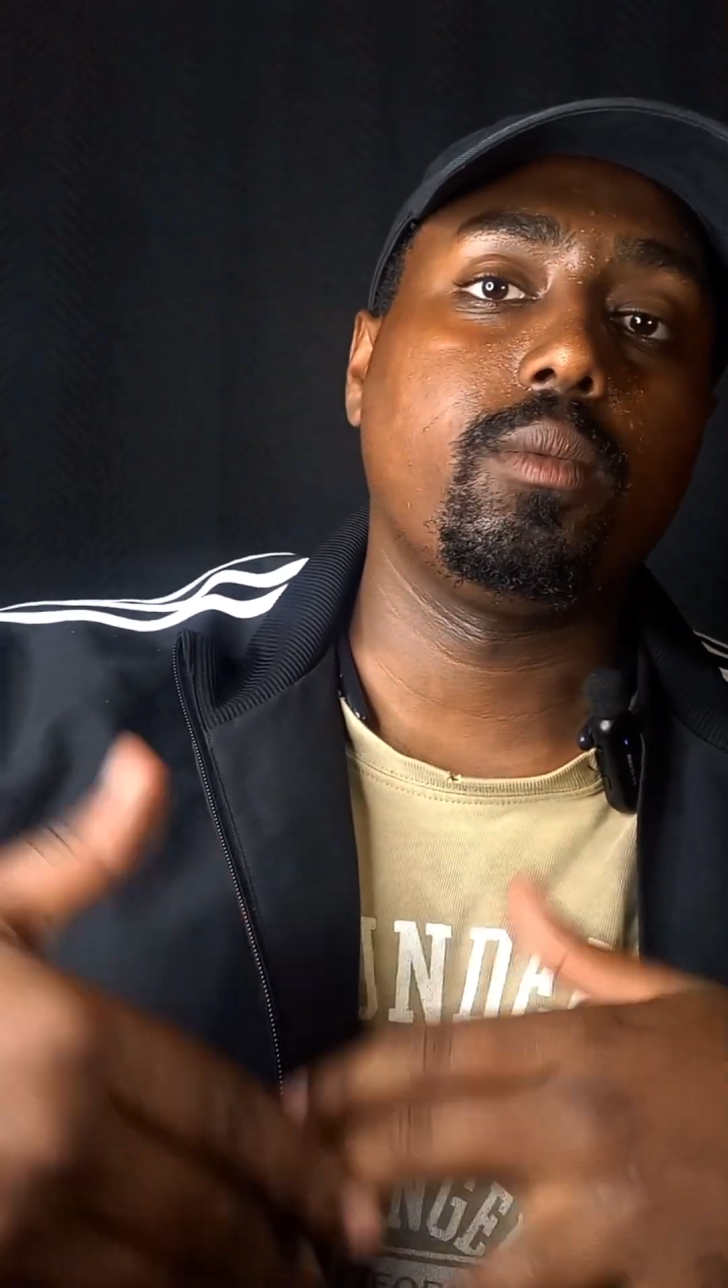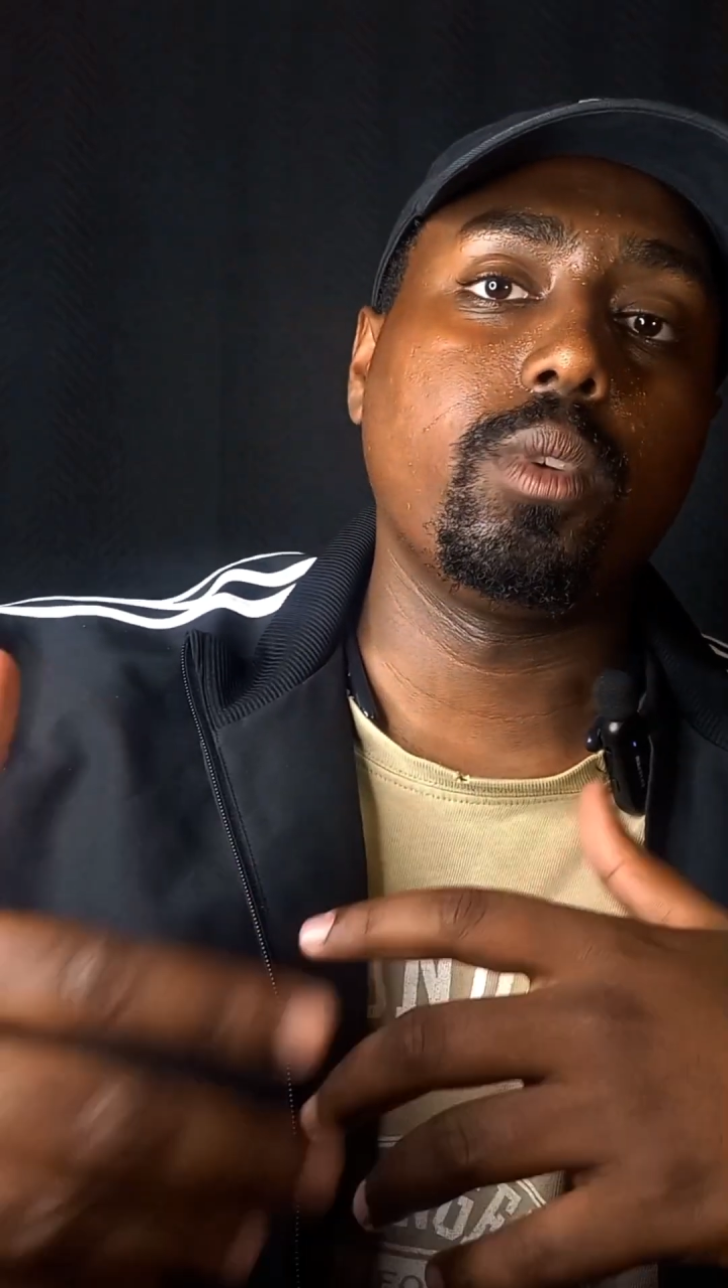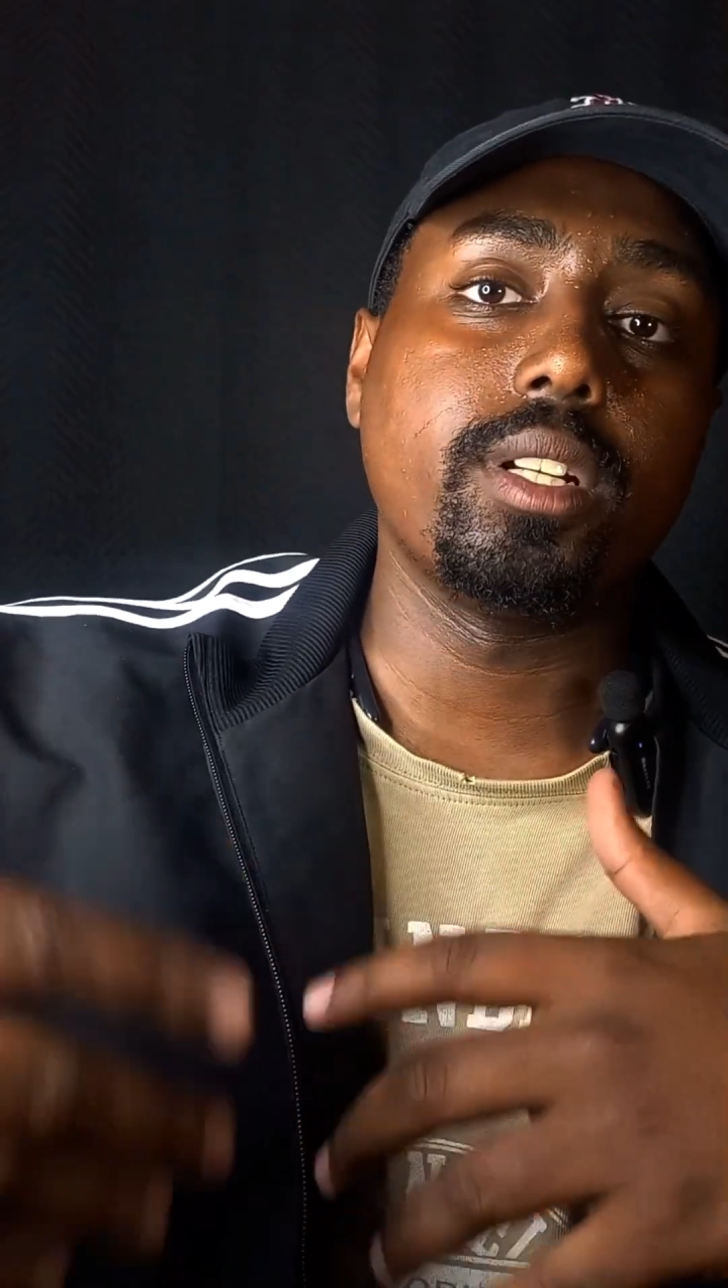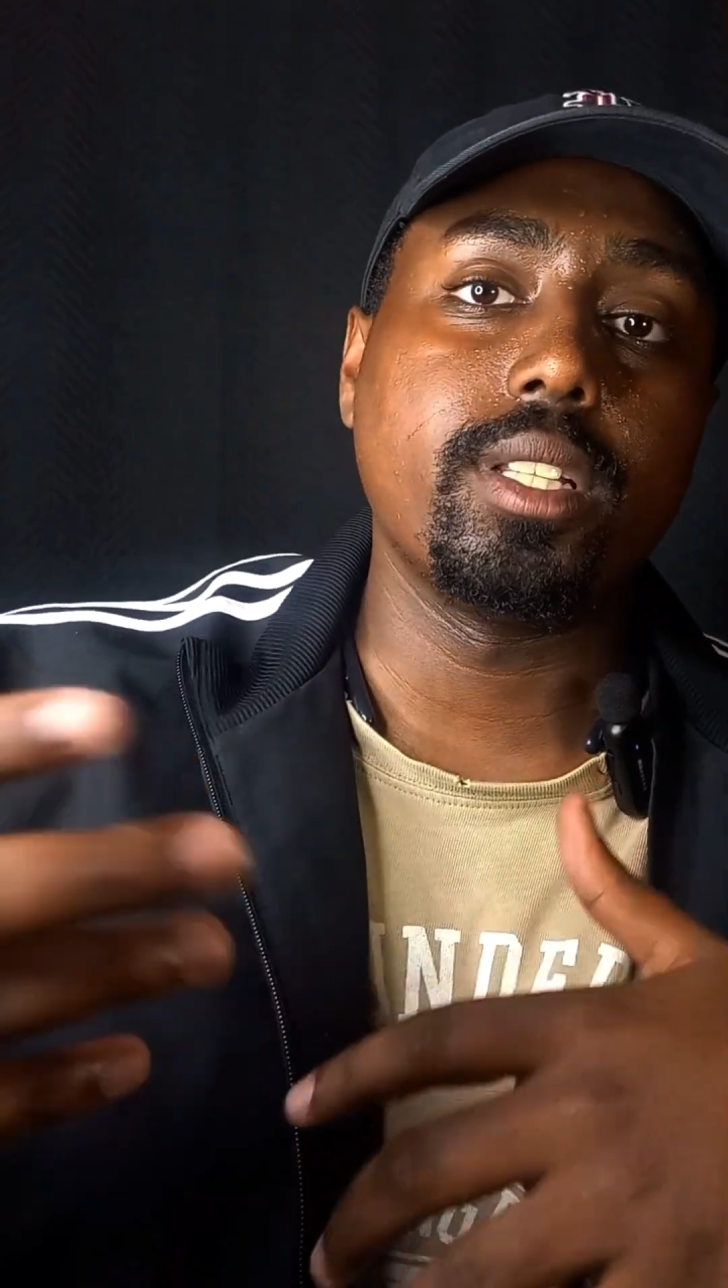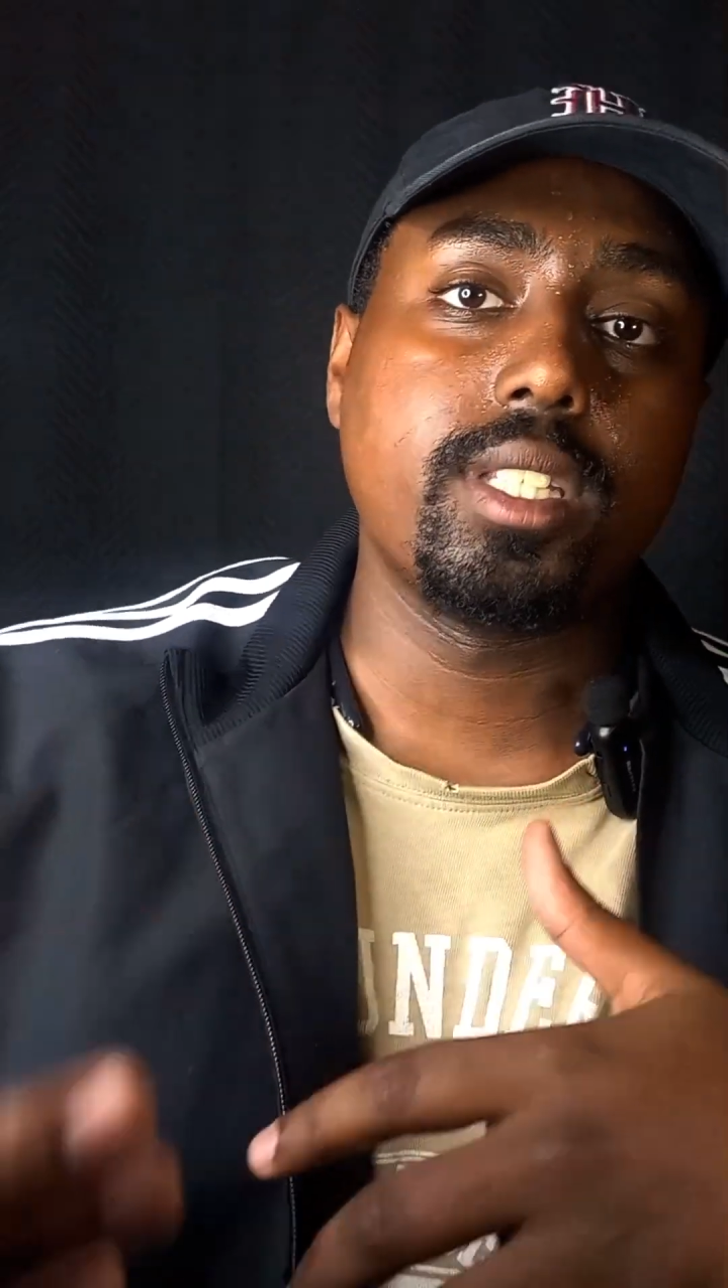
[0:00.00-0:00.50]
and
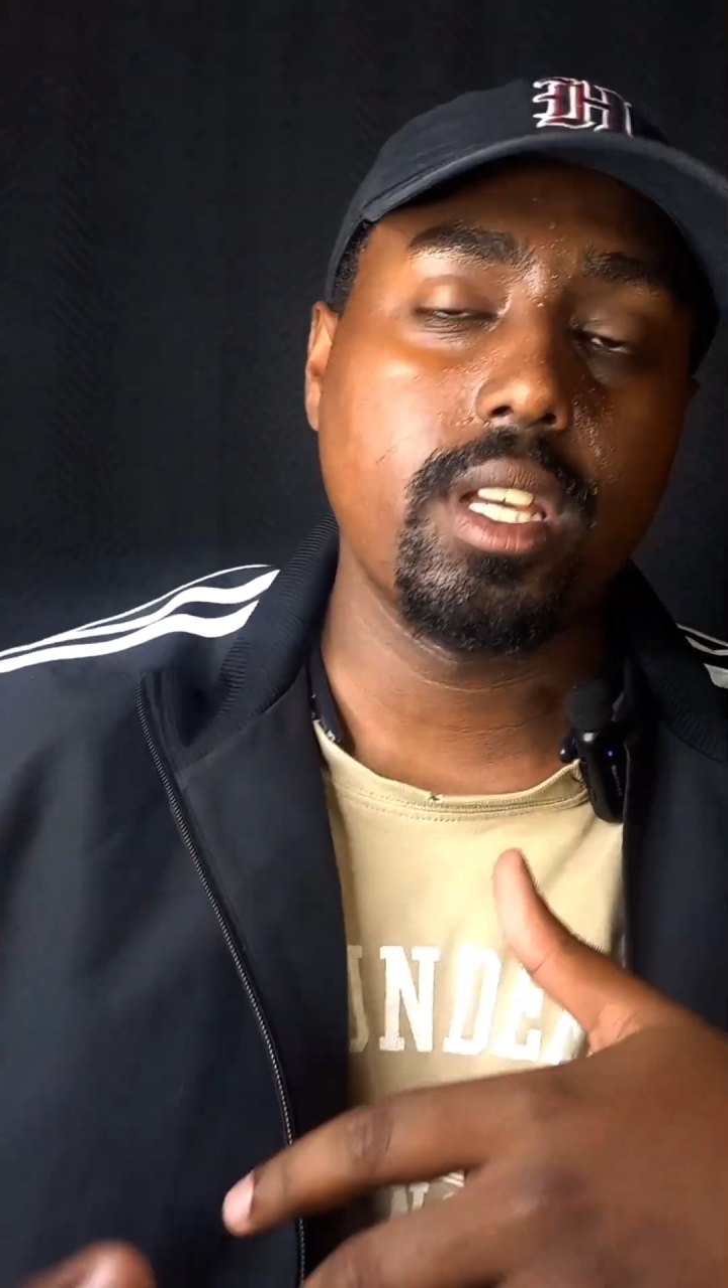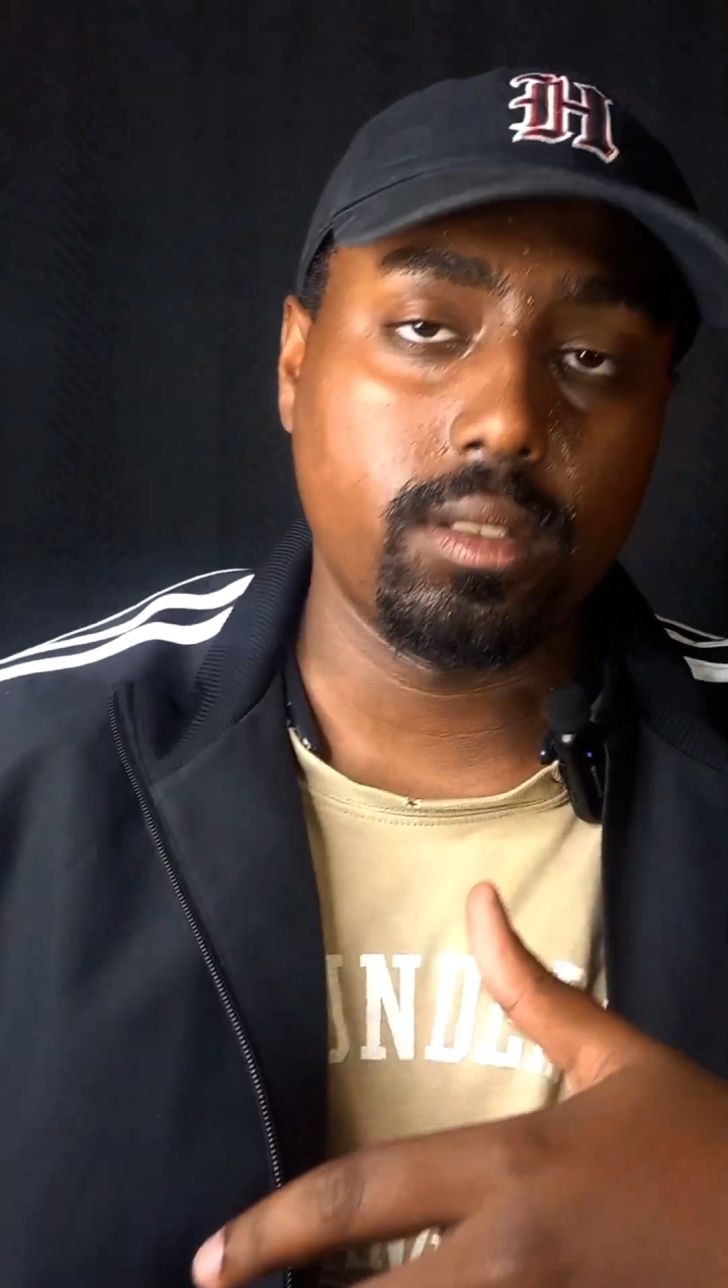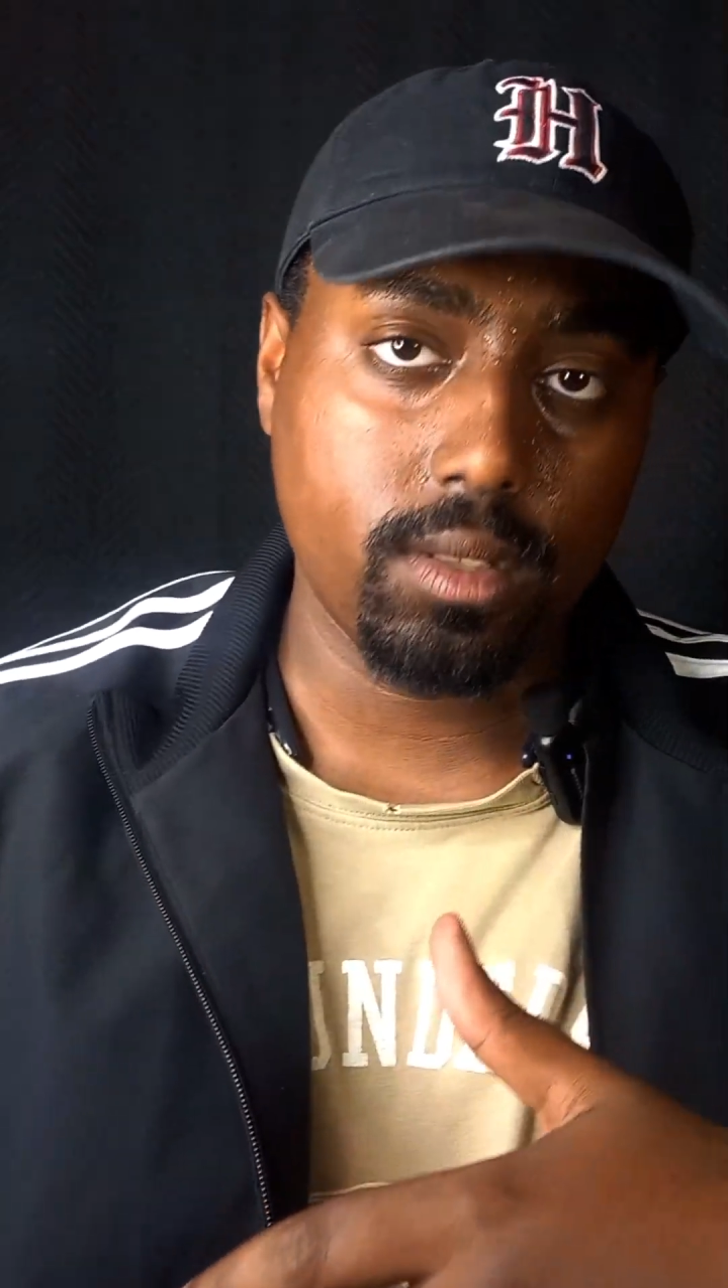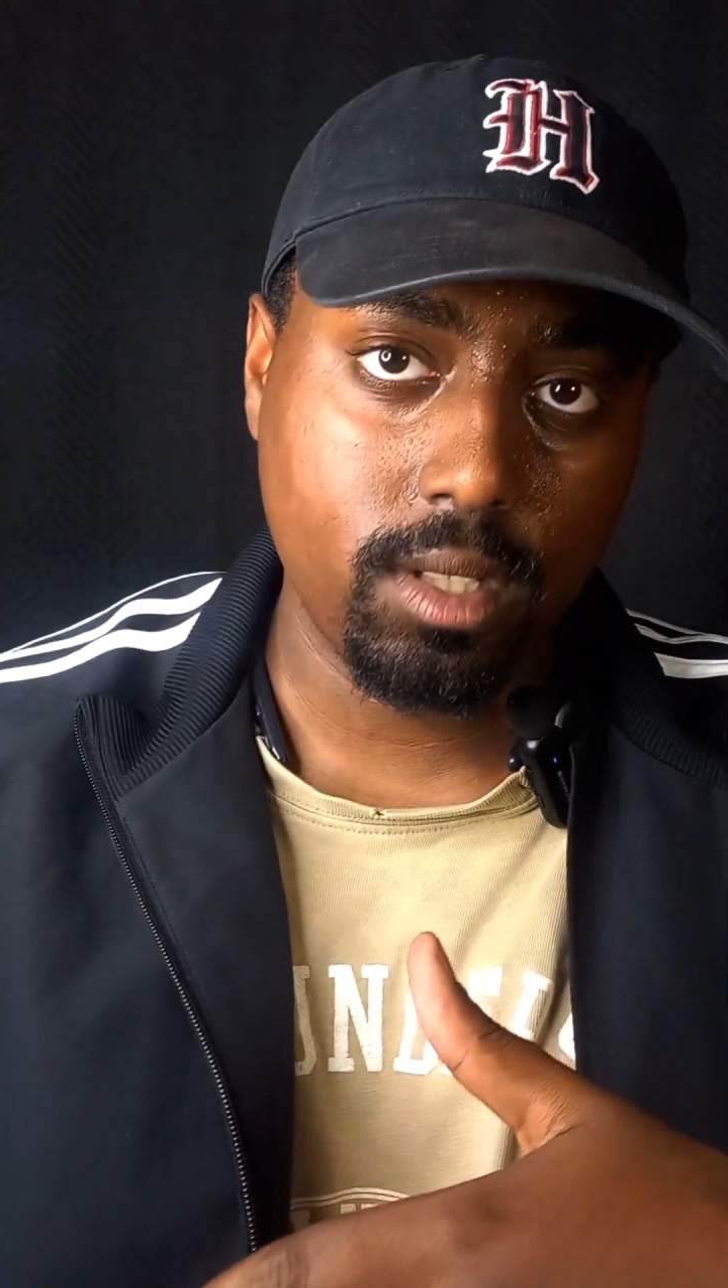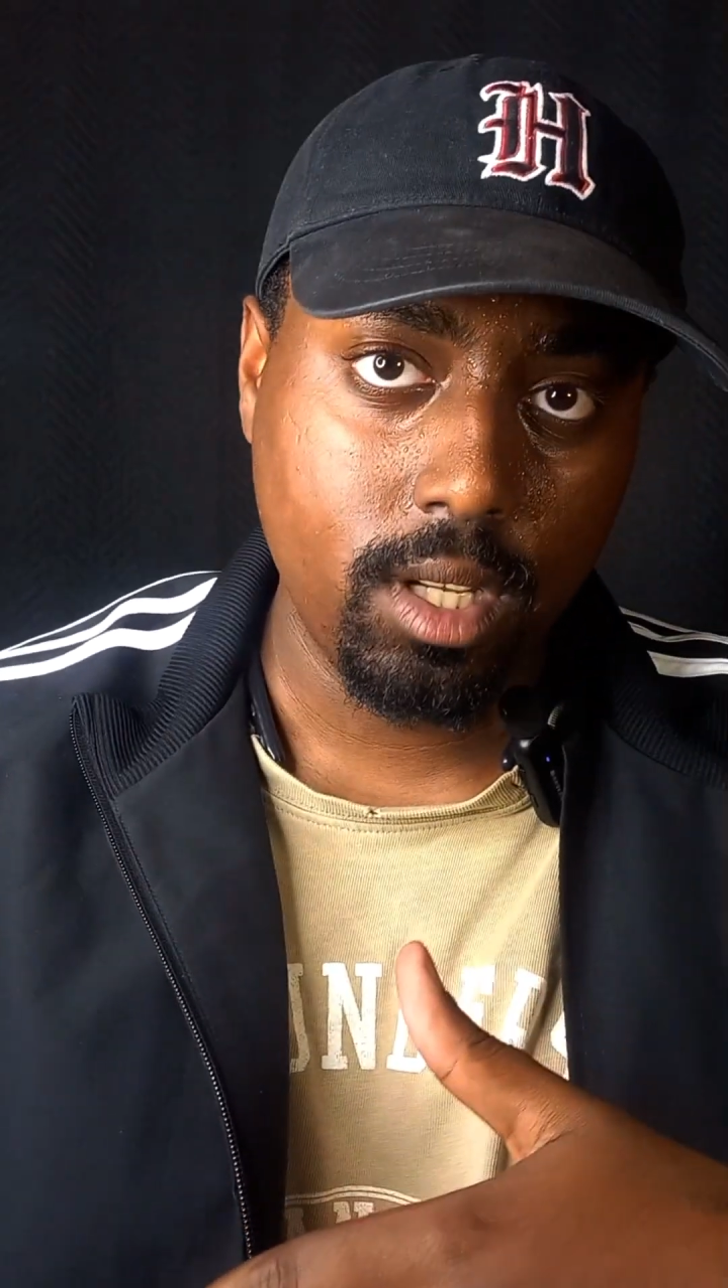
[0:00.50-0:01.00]
what it
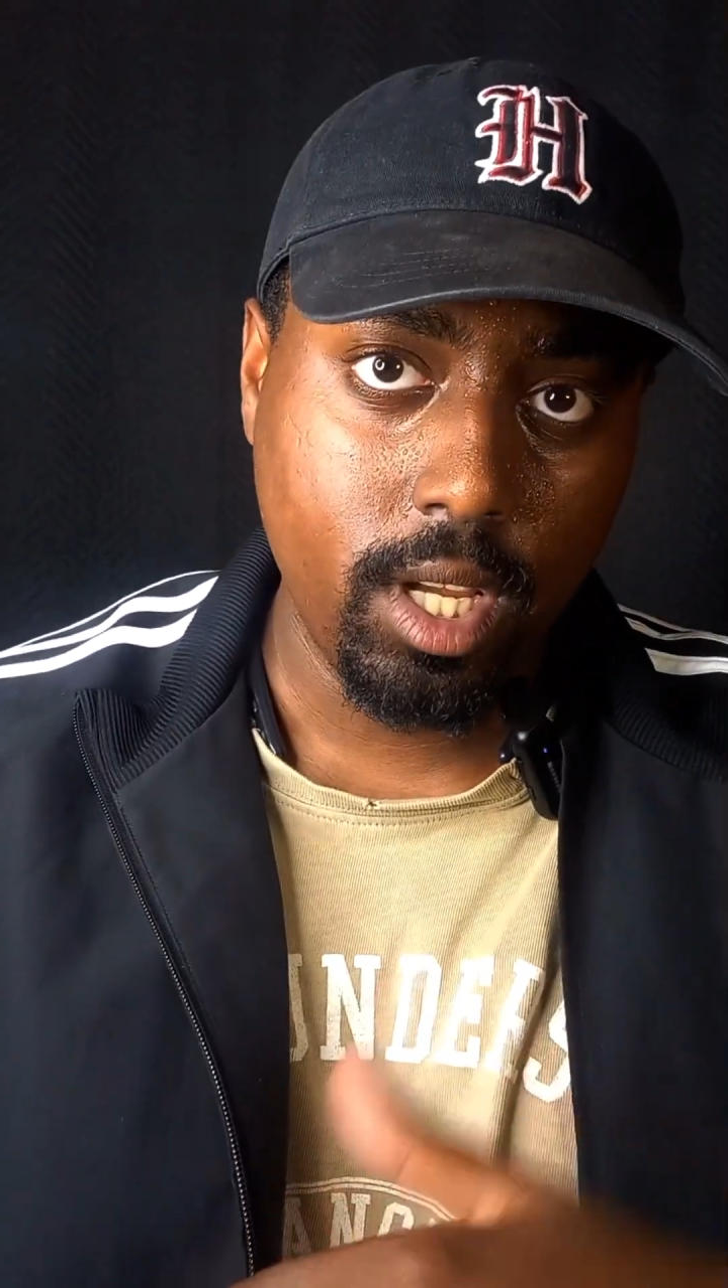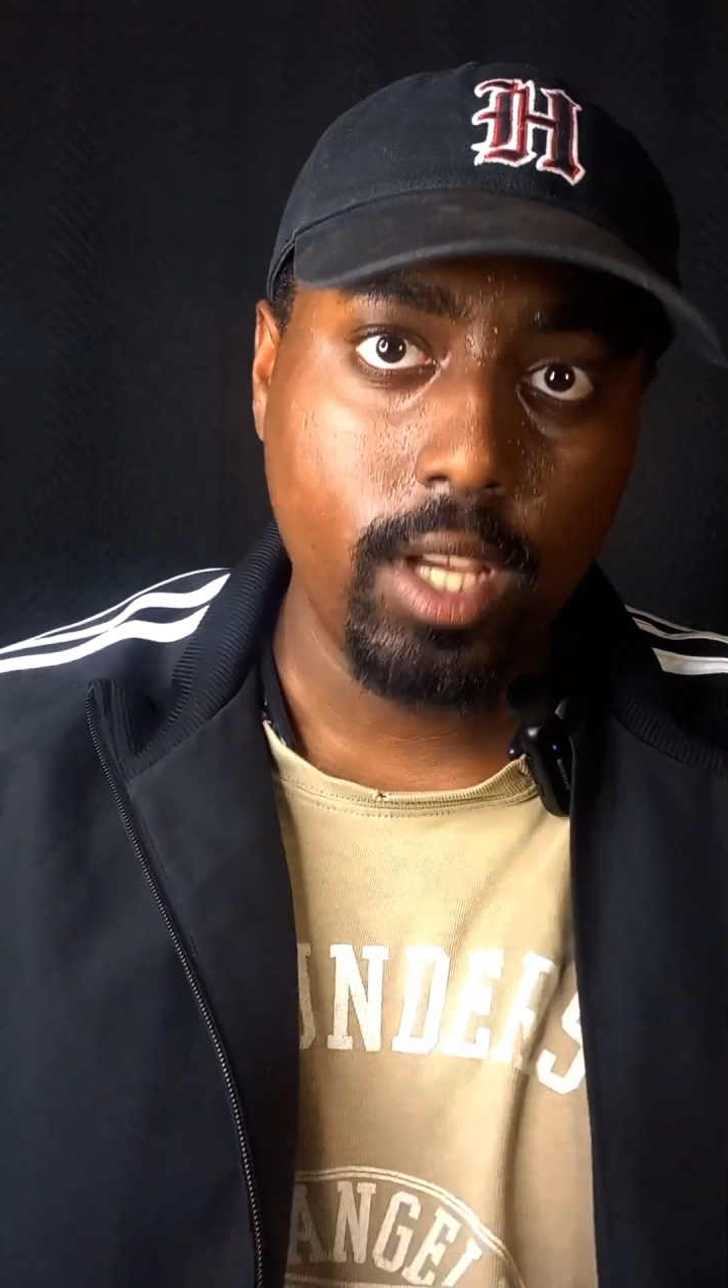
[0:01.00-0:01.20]
entails.